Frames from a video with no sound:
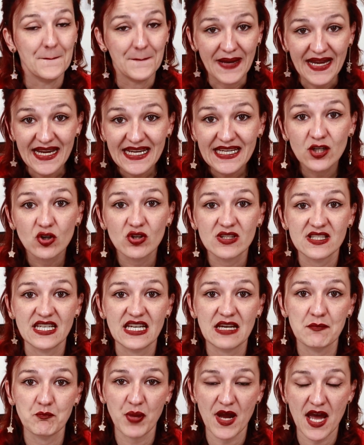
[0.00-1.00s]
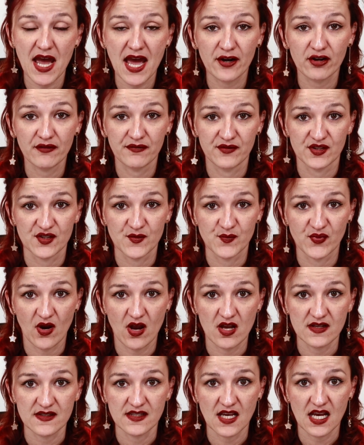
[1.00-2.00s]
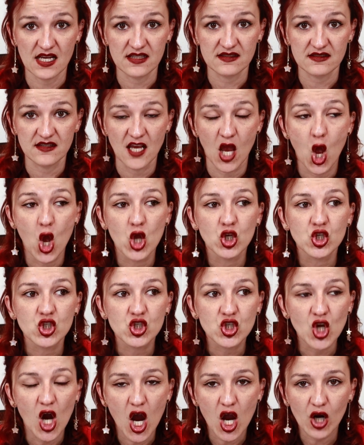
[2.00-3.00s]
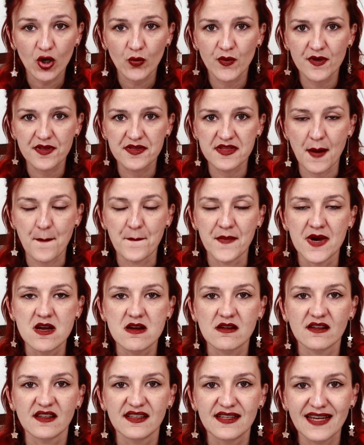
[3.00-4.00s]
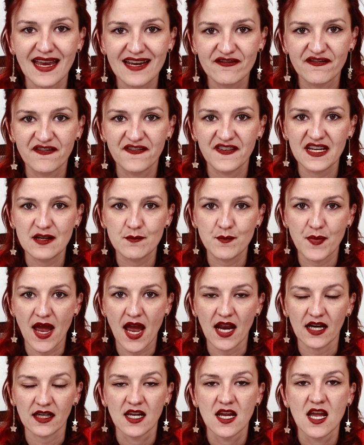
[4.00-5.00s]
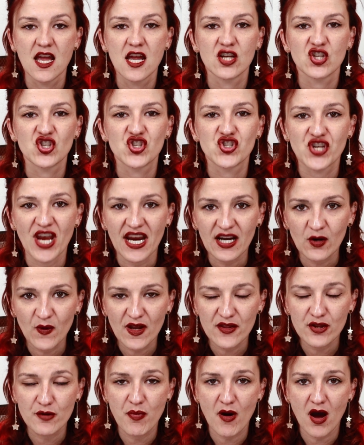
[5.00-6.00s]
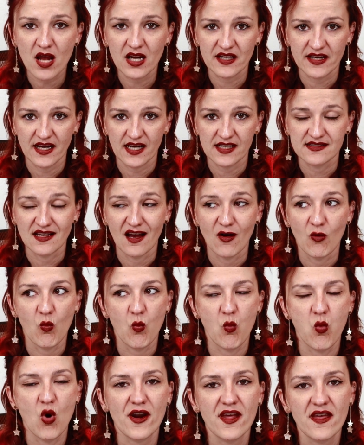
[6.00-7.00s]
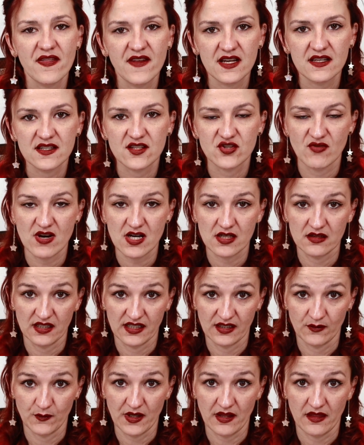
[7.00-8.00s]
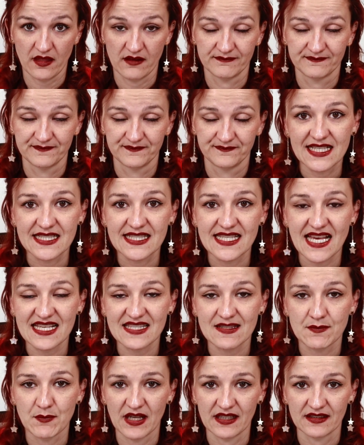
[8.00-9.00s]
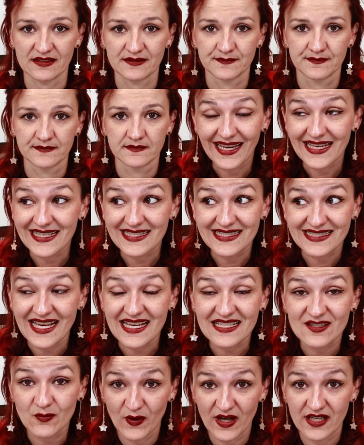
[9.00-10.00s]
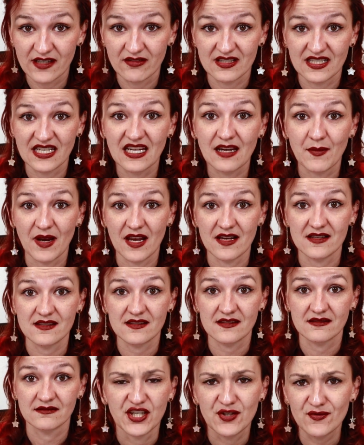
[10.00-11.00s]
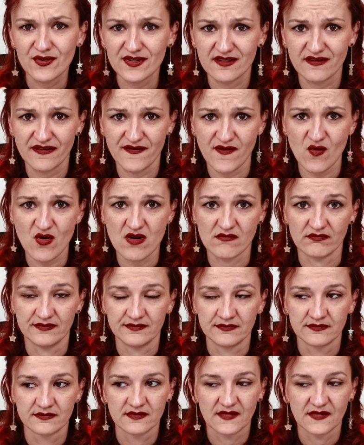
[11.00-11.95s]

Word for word: Make your team part of this process. Talk with them, get feedback, check where the bottlenecks are. What are they struggling with? Assessment, assess where your team is. Use the form.